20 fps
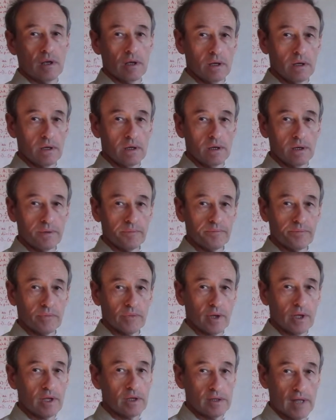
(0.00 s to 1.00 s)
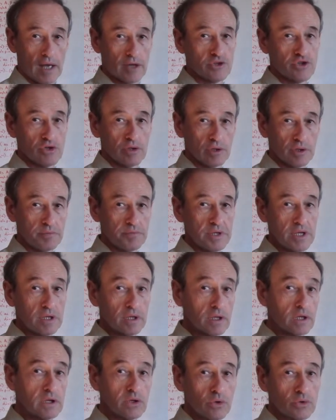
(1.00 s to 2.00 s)
um, can actually be
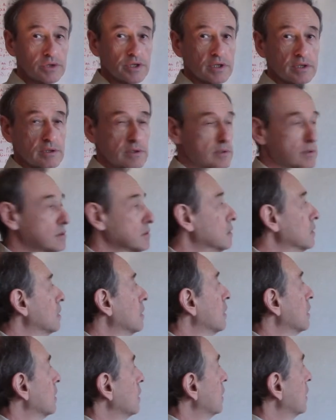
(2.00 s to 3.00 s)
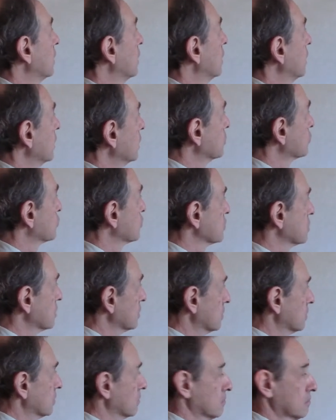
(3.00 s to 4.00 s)
included uh, into
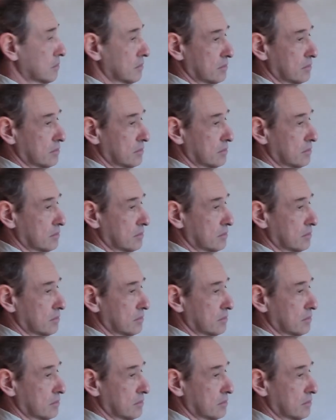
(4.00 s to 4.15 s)
the